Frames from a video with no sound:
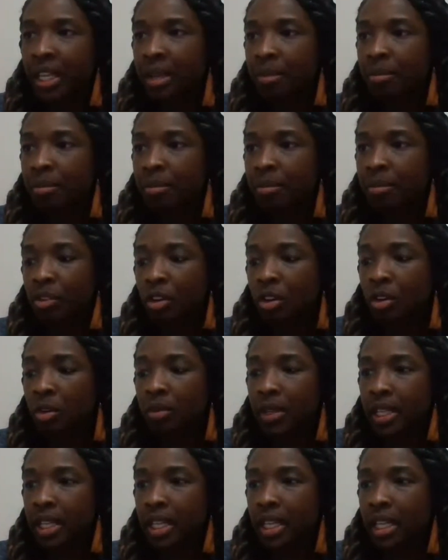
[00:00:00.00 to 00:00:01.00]
before
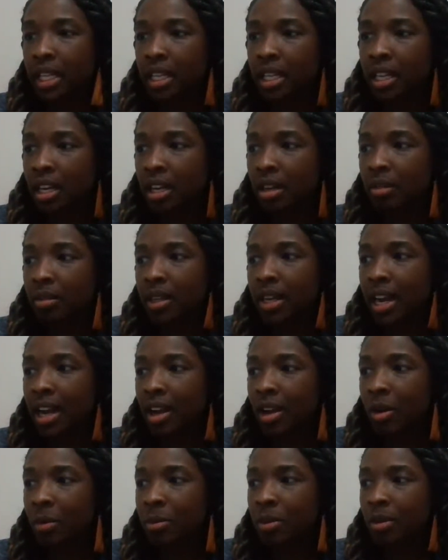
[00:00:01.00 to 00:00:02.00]
we get going. I
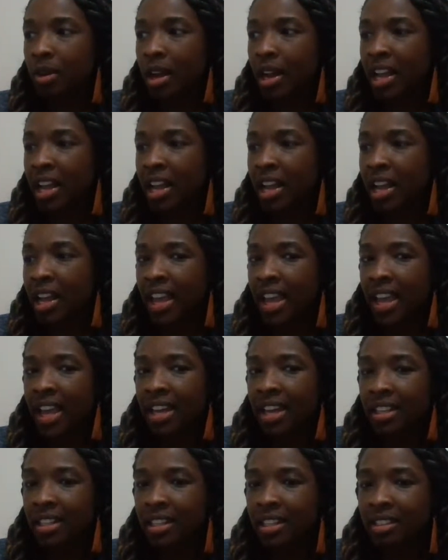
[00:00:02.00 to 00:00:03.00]
hope you all have
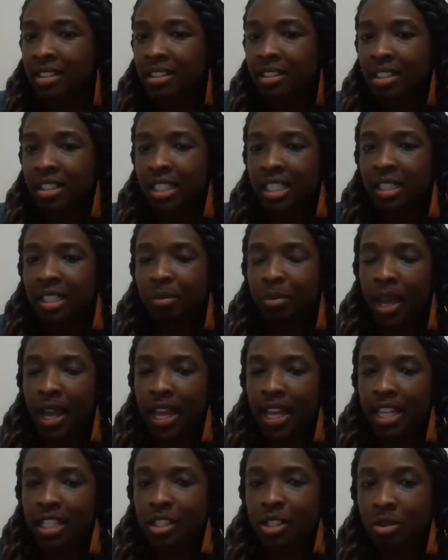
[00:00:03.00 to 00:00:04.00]
had a good
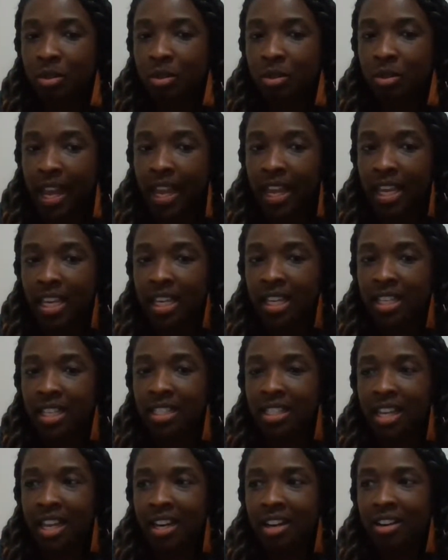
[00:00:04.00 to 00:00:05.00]
past 2 days.
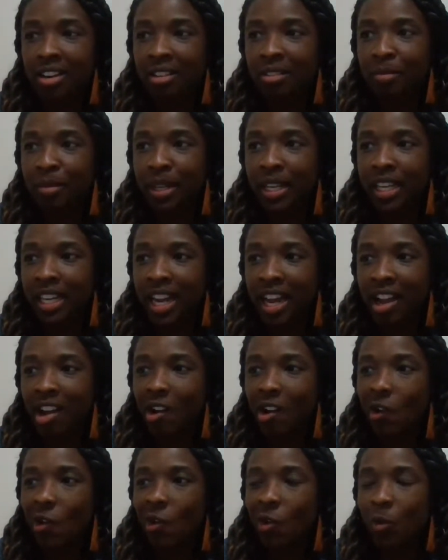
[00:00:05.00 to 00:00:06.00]
I know being at
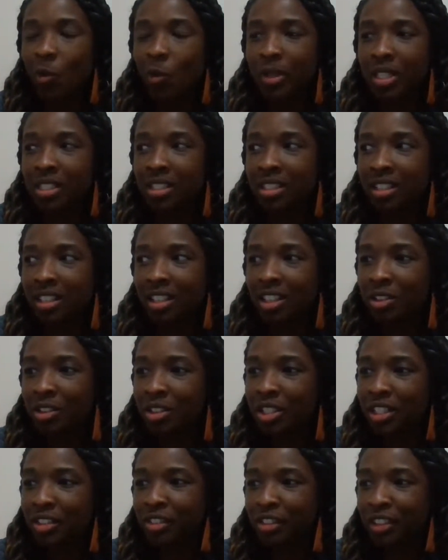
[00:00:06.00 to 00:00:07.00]
home is a little
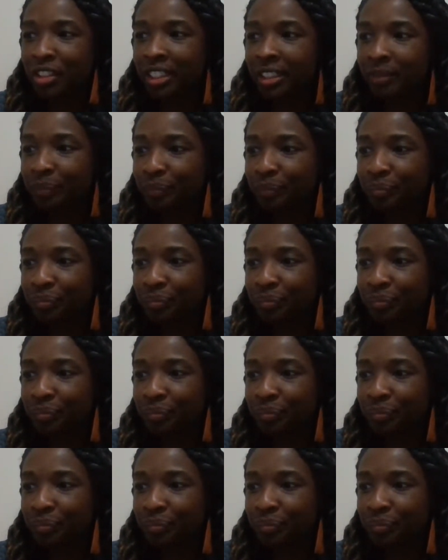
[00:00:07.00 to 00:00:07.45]
different,